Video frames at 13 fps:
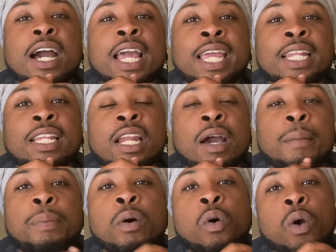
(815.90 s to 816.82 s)
ended
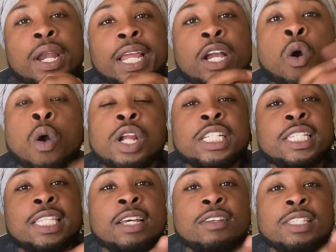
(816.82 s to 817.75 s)
up pouring it. Gorgeous
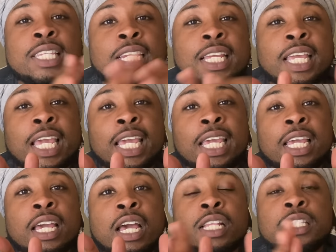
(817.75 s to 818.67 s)
tells
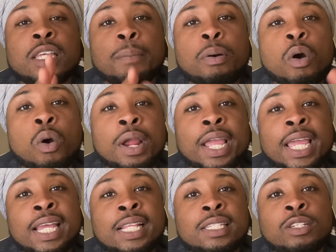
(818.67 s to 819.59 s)
Tenneke to pour it
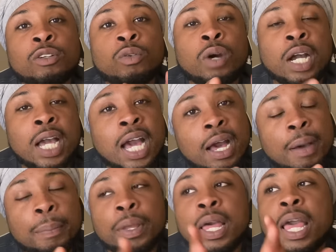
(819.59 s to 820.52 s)
into a
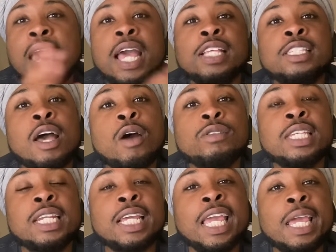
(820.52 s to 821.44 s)
cup. So
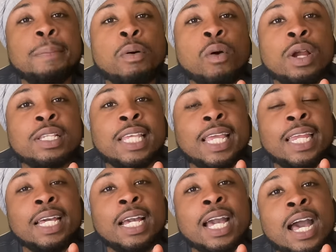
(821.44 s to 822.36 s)
Tenneke pours it
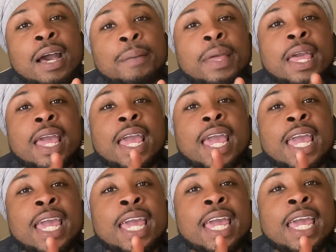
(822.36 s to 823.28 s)
in the cup.
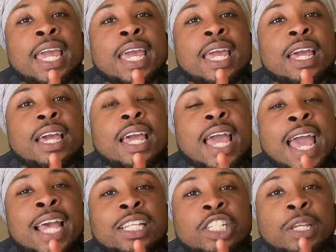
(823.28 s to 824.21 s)
And
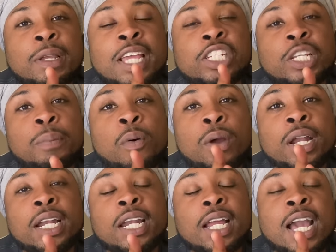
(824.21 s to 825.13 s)
as she poured
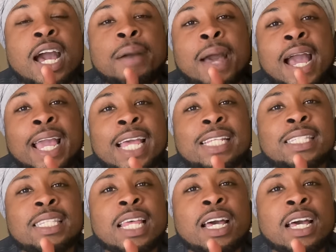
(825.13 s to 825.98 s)
it in the cup, I guess